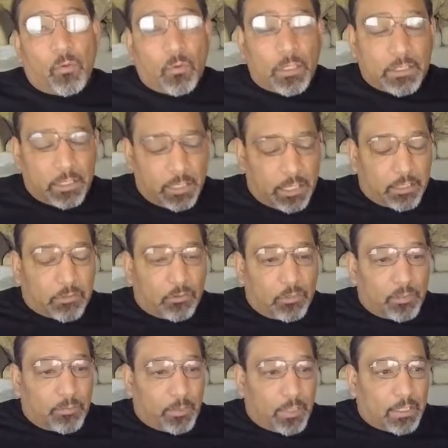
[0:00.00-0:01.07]
Was it
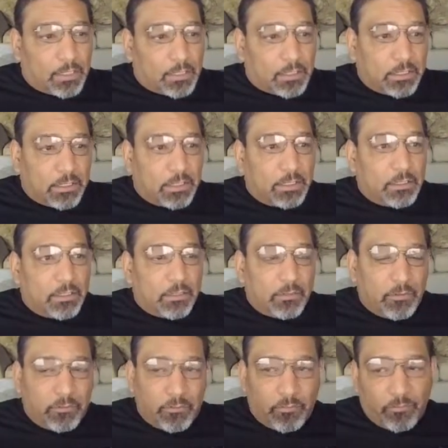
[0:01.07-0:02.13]
actually policy
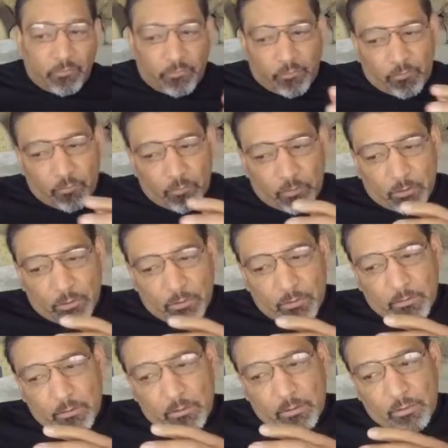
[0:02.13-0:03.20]
for